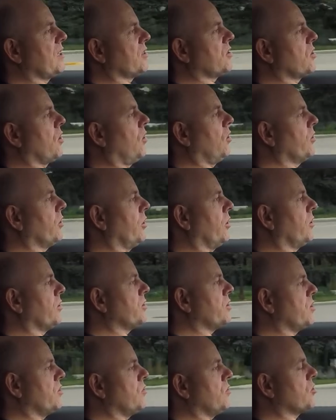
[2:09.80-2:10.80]
told her
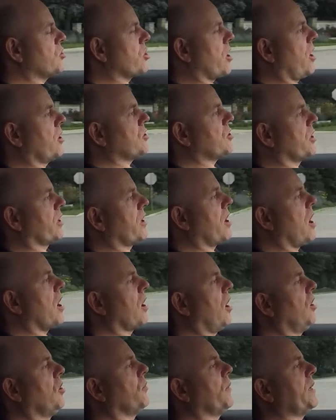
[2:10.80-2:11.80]
to charge the car
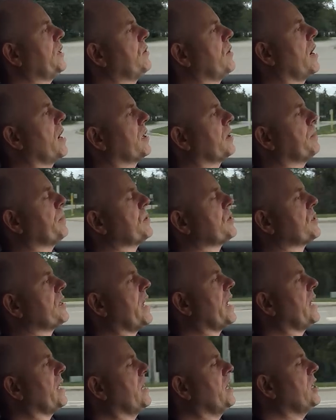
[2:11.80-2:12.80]
all the way to
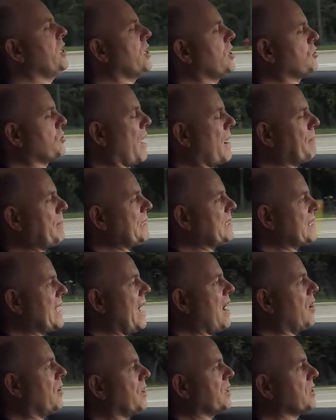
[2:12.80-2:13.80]
100%, drop it
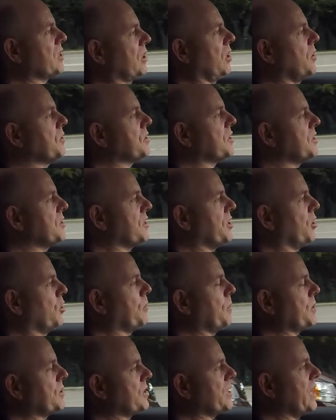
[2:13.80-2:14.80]
down as close to
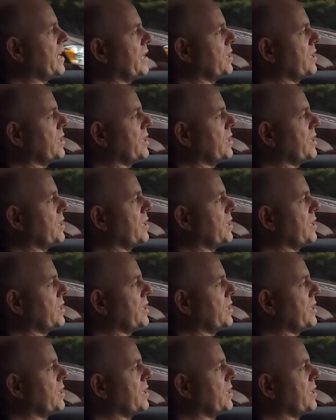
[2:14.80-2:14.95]
0%